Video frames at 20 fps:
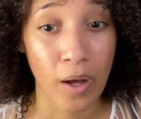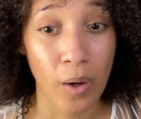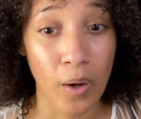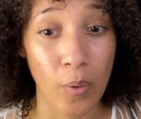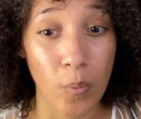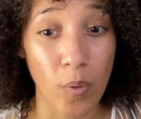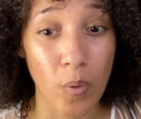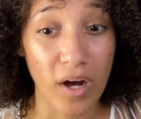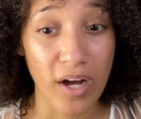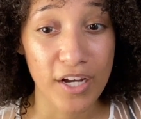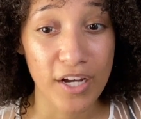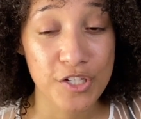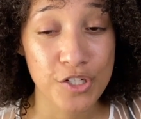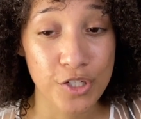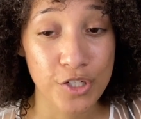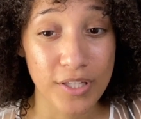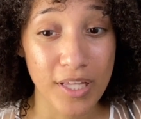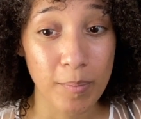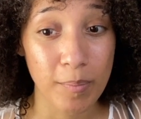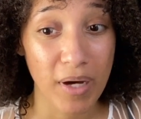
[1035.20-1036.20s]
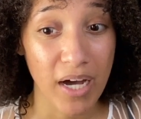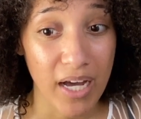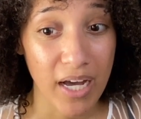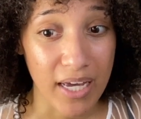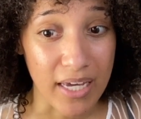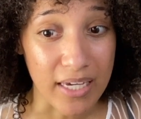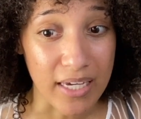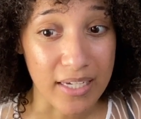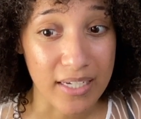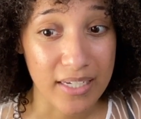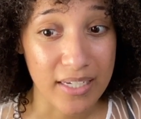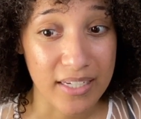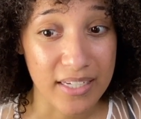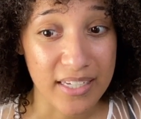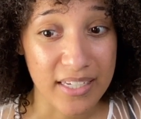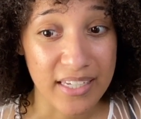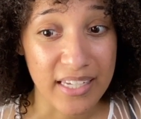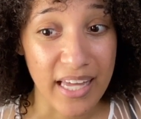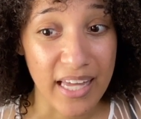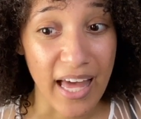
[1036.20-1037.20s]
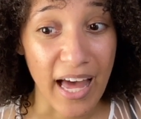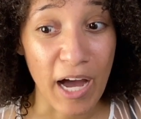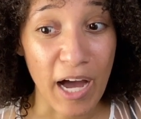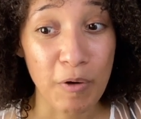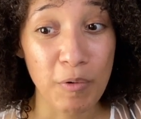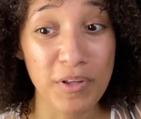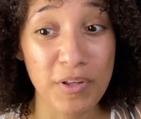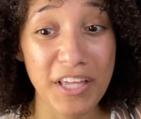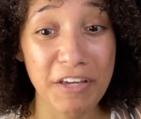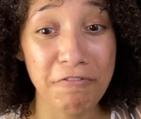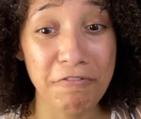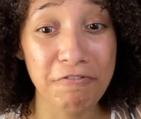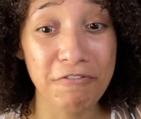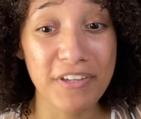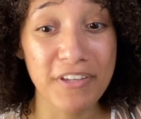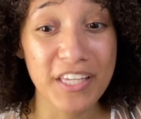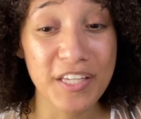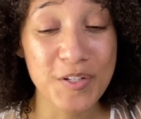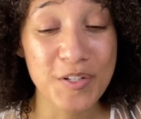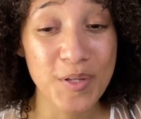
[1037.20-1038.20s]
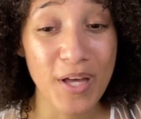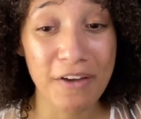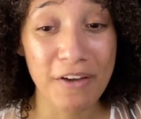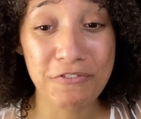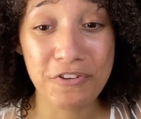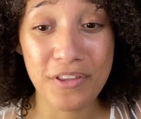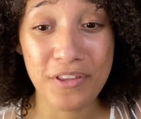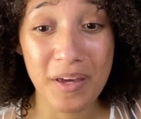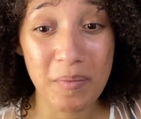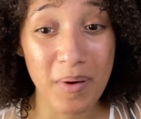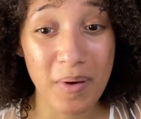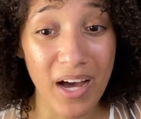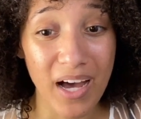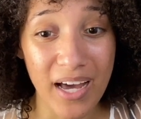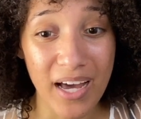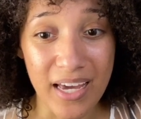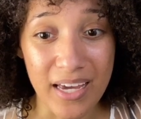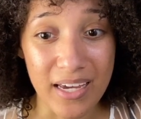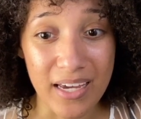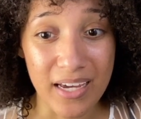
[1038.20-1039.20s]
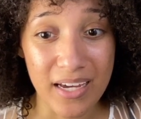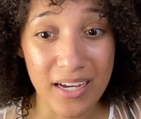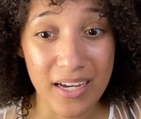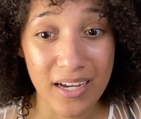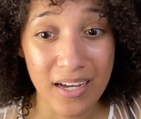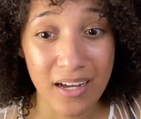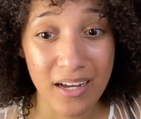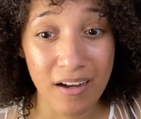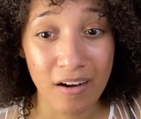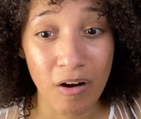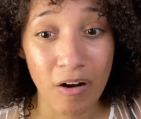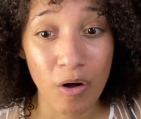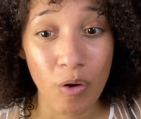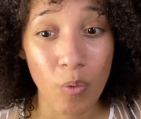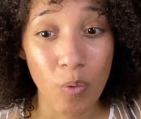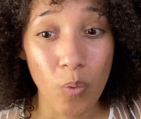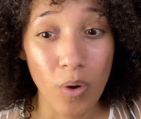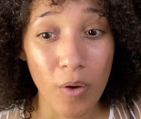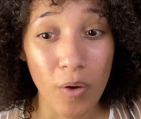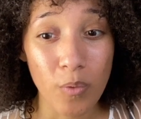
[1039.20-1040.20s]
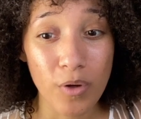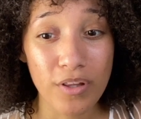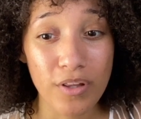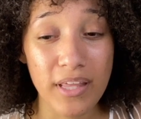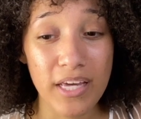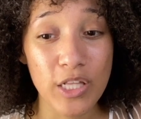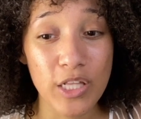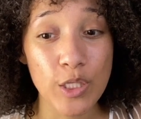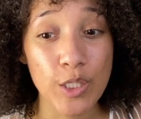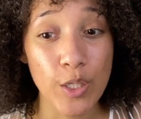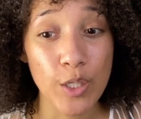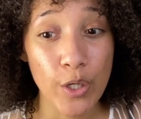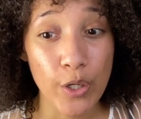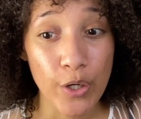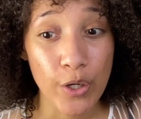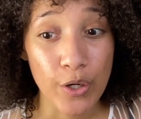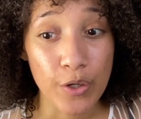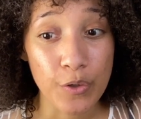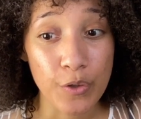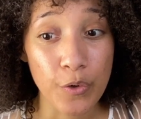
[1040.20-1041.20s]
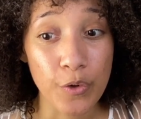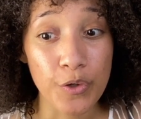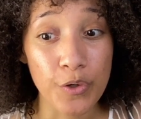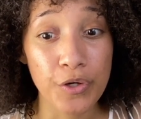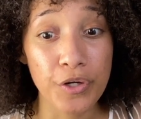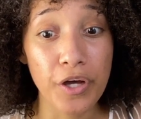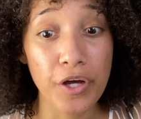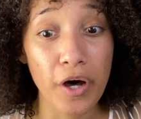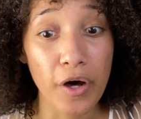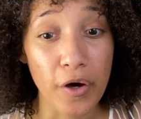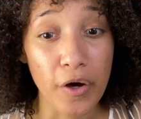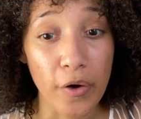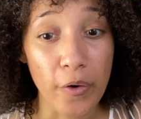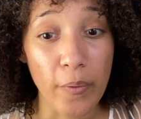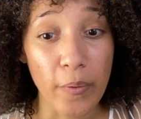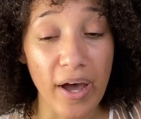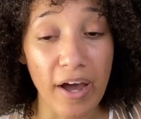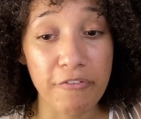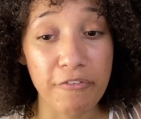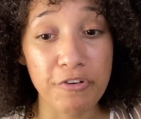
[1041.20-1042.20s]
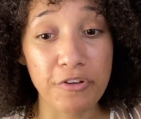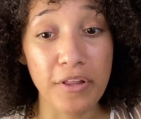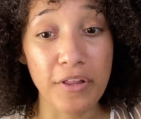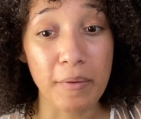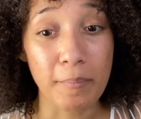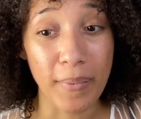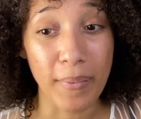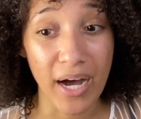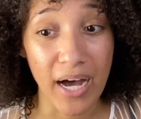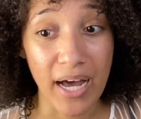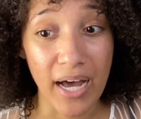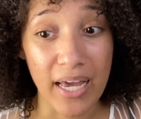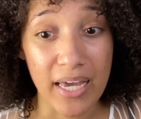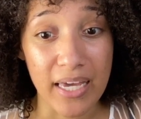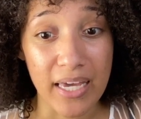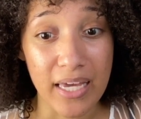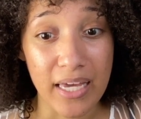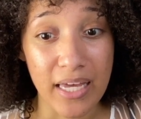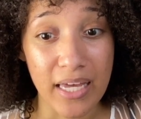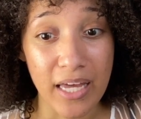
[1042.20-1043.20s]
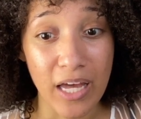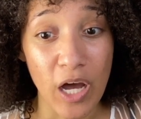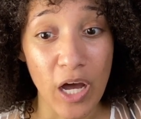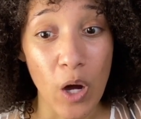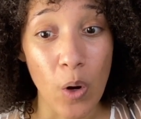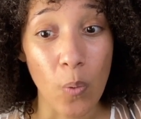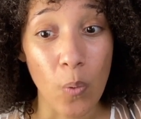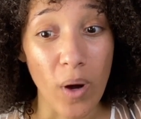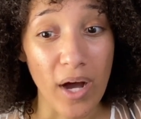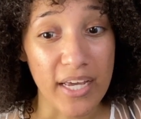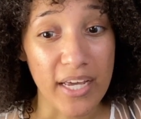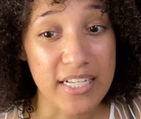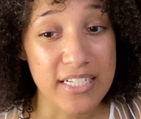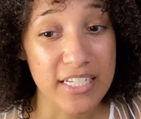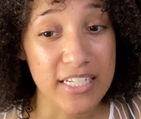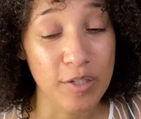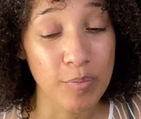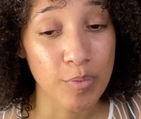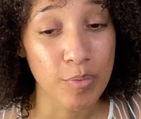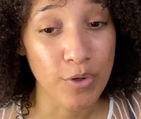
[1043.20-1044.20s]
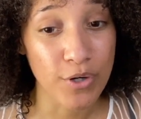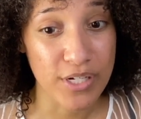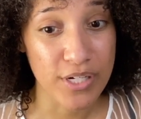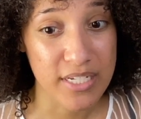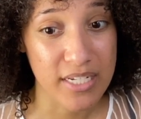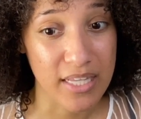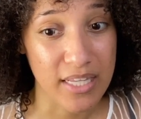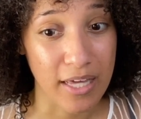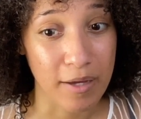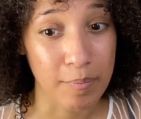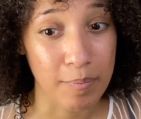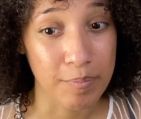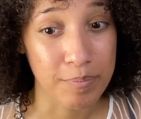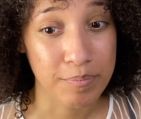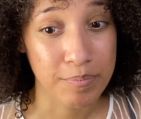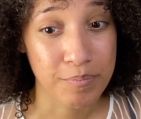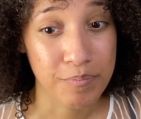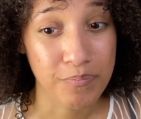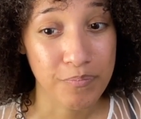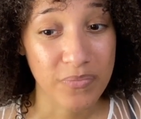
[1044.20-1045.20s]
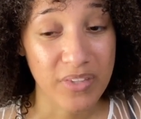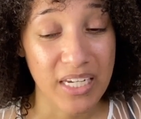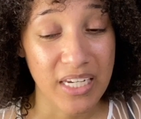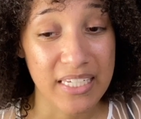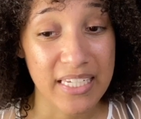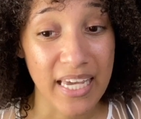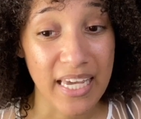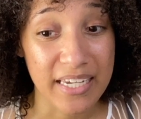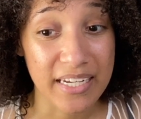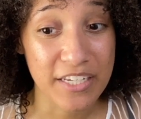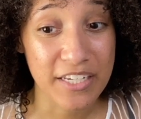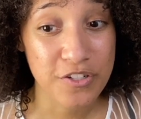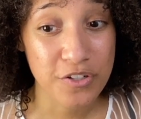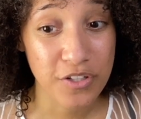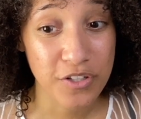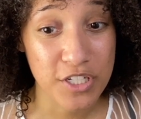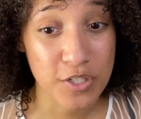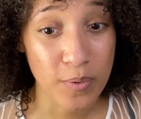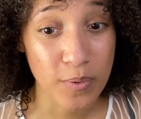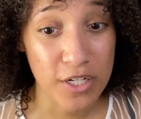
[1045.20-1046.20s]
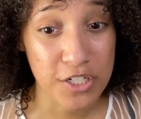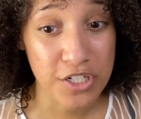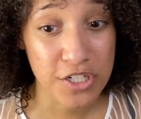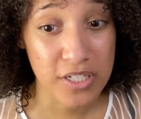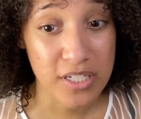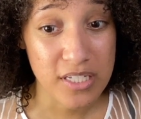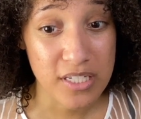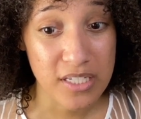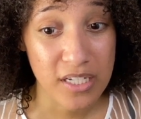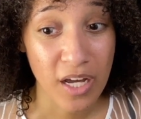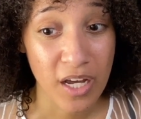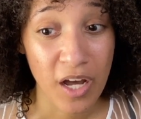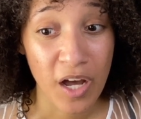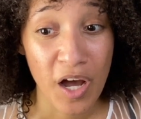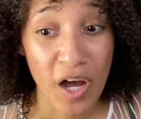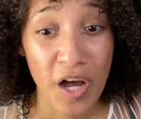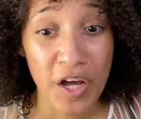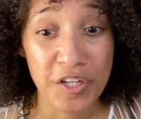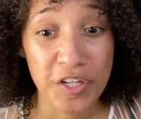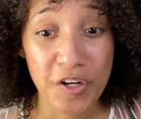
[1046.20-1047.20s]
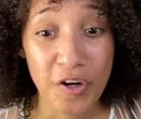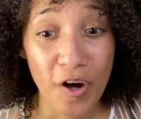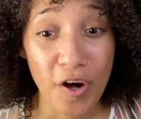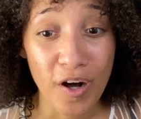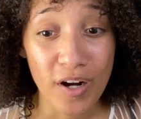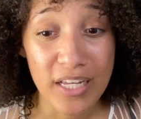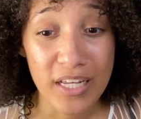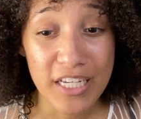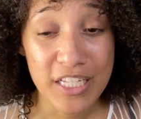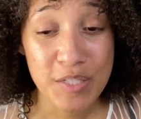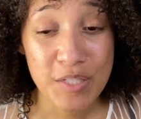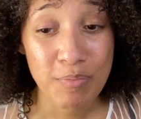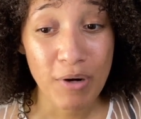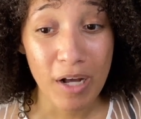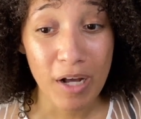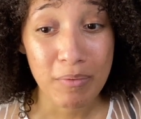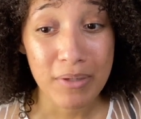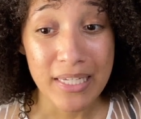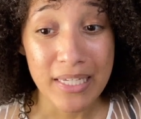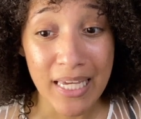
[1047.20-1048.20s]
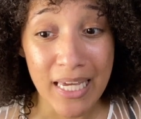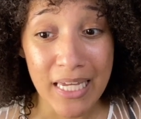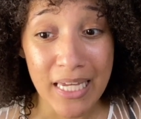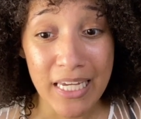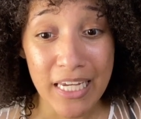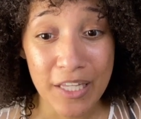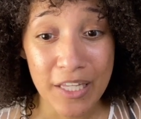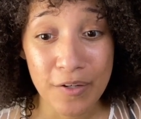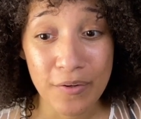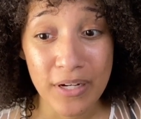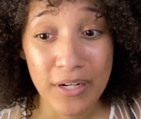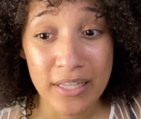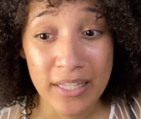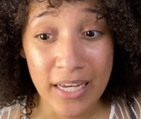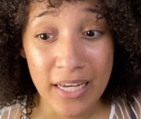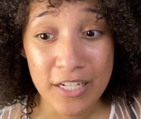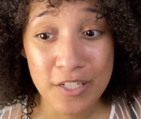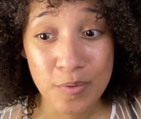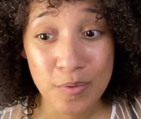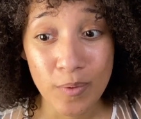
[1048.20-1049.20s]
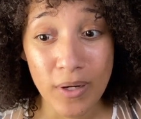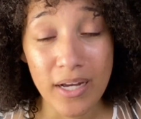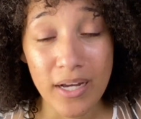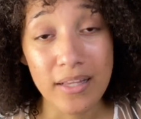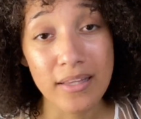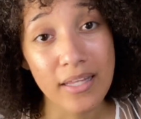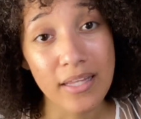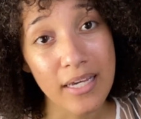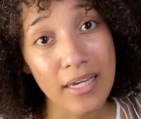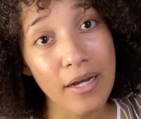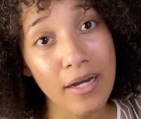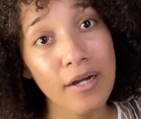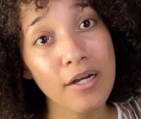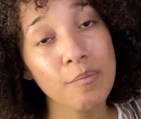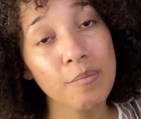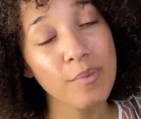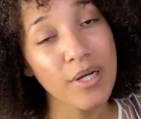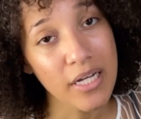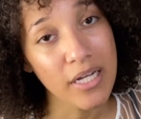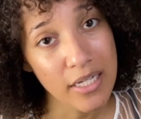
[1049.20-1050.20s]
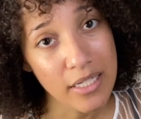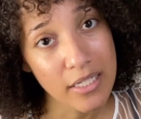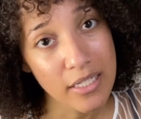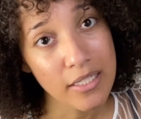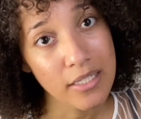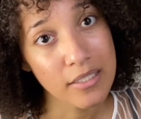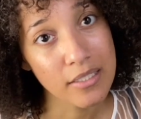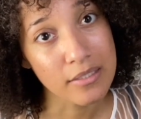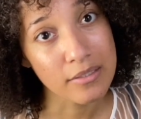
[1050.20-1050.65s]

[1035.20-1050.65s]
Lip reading: Why should they buy? How will they feel after they buy? What will they learn or know after they buy? Why is it important to them? Can't answer these questions? Your audience probably can't either, and that's why they aren't buying.